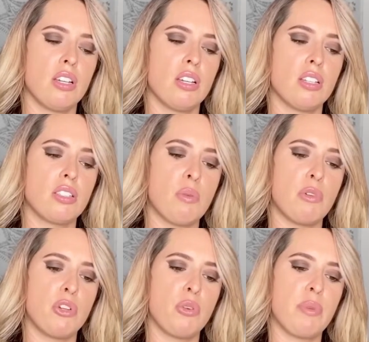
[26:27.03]

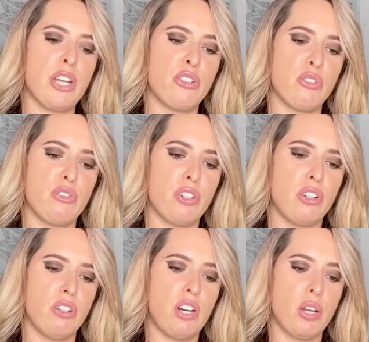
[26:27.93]
Someone who made you
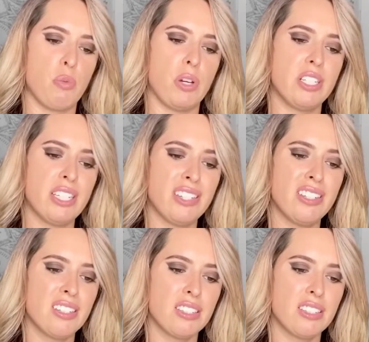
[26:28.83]
feel unwanted.